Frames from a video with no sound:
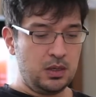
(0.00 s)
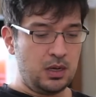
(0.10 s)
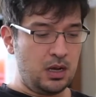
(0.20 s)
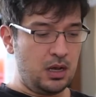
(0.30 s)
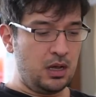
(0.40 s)

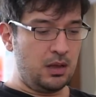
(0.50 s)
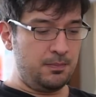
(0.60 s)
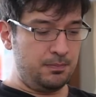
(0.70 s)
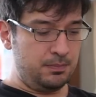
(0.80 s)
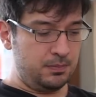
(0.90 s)

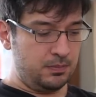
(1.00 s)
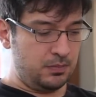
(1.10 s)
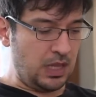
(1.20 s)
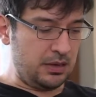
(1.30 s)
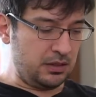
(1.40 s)
I'm
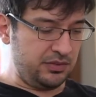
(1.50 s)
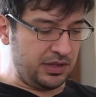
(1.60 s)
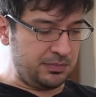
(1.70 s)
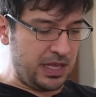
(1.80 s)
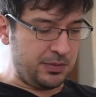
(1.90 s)
going to
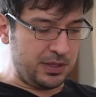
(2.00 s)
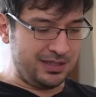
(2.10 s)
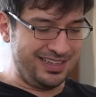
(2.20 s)
skip that one